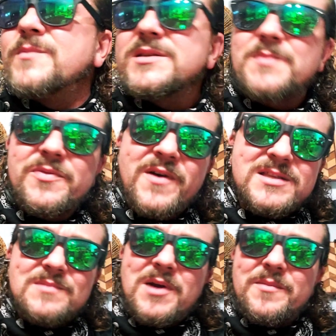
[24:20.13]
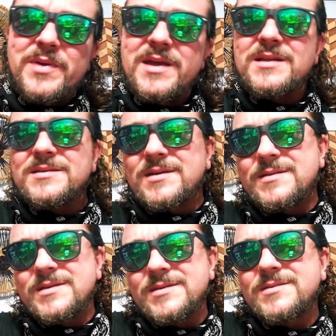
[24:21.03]
that's my thoughts and my opinions on
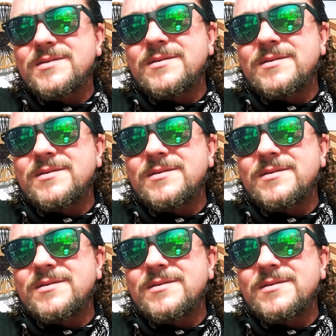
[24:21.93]
this